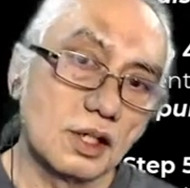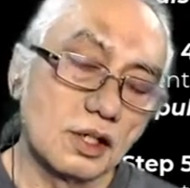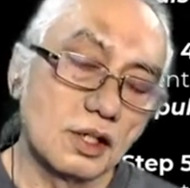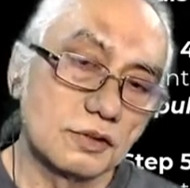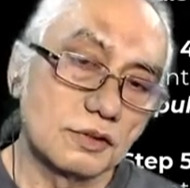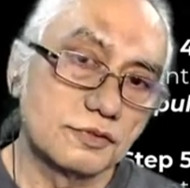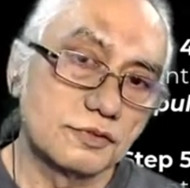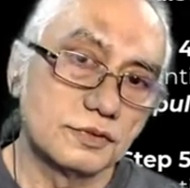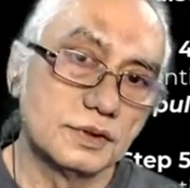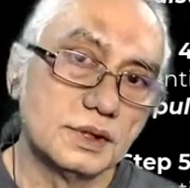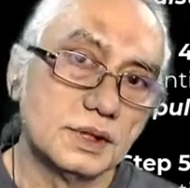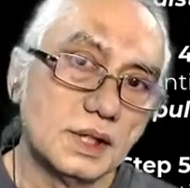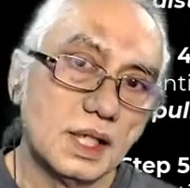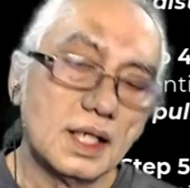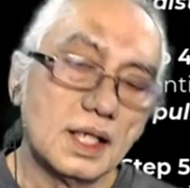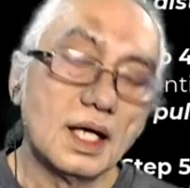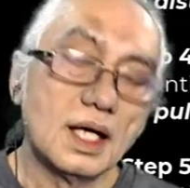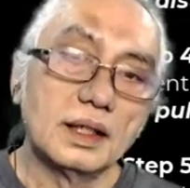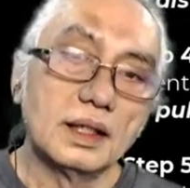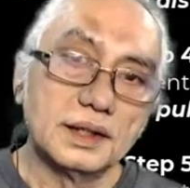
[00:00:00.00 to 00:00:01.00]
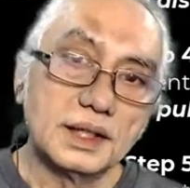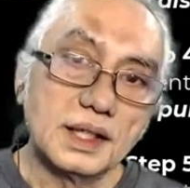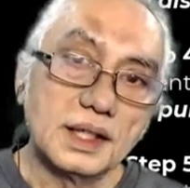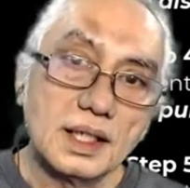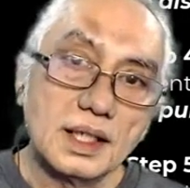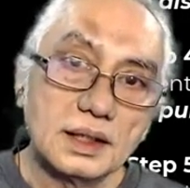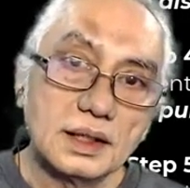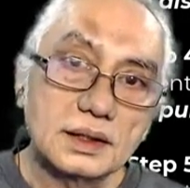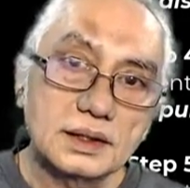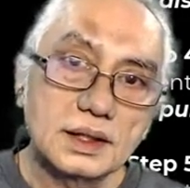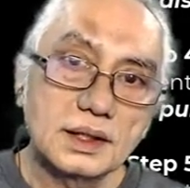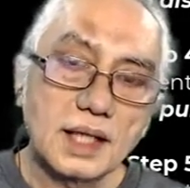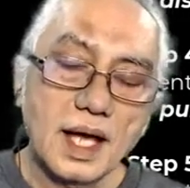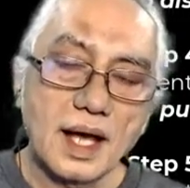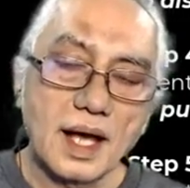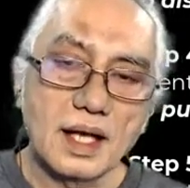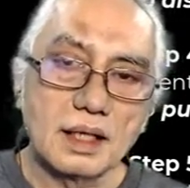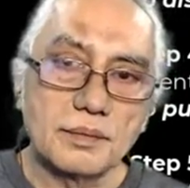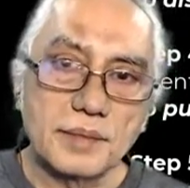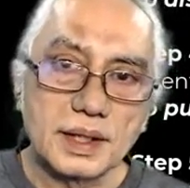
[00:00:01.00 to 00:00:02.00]
of the earth
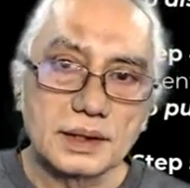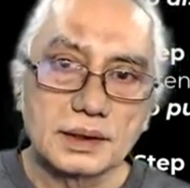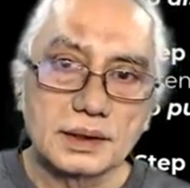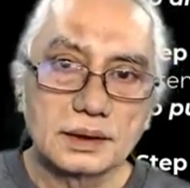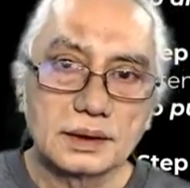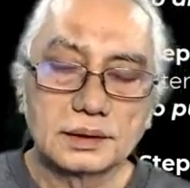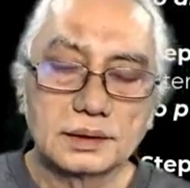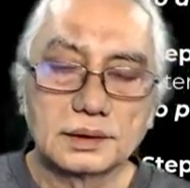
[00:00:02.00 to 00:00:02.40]
element